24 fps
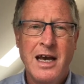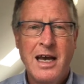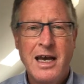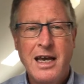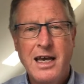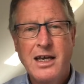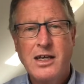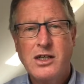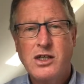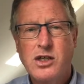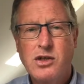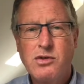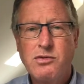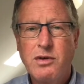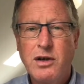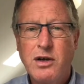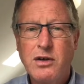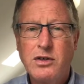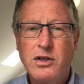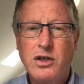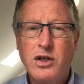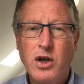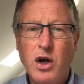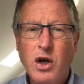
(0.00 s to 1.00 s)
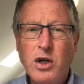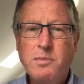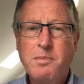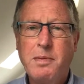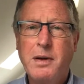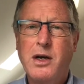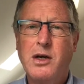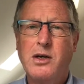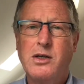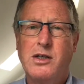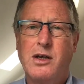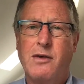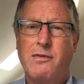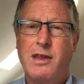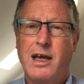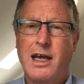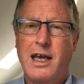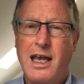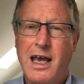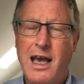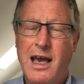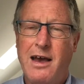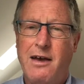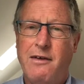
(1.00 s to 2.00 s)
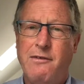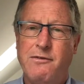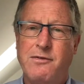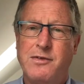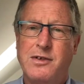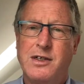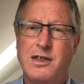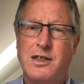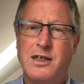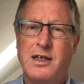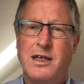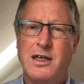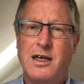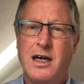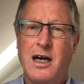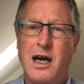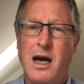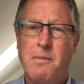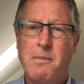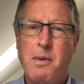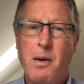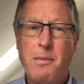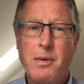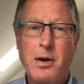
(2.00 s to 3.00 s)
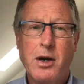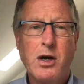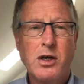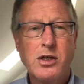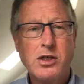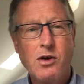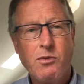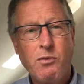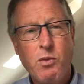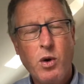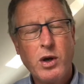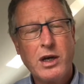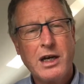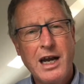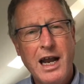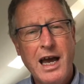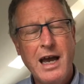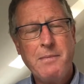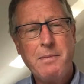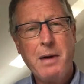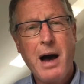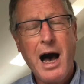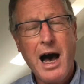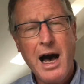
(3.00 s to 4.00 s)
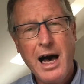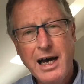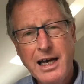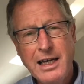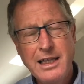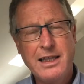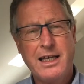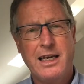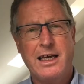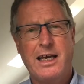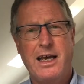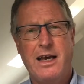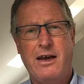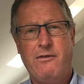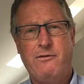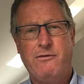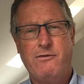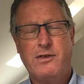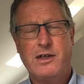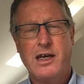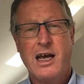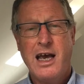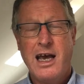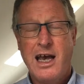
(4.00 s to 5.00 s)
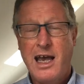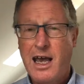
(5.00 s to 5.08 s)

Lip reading: He is thrilled not because of the gift, but because of what lay behind the gift.